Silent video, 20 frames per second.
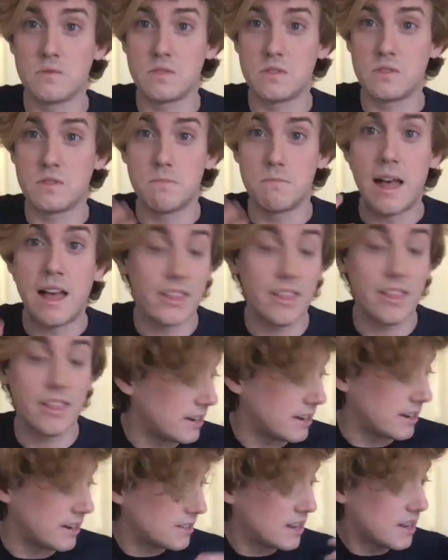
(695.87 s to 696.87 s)

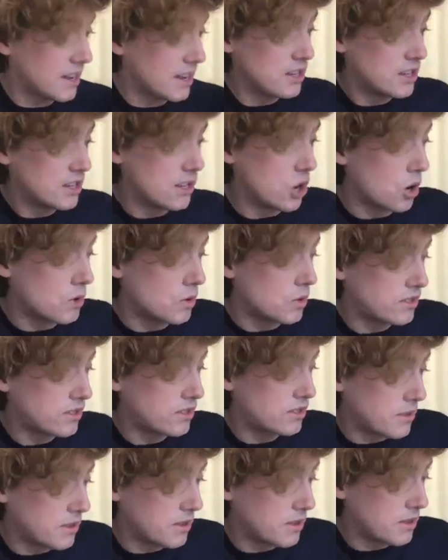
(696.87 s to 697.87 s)
maladies. So
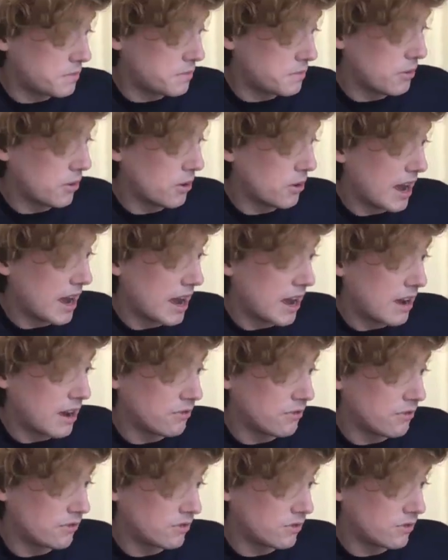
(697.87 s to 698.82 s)
some of these people have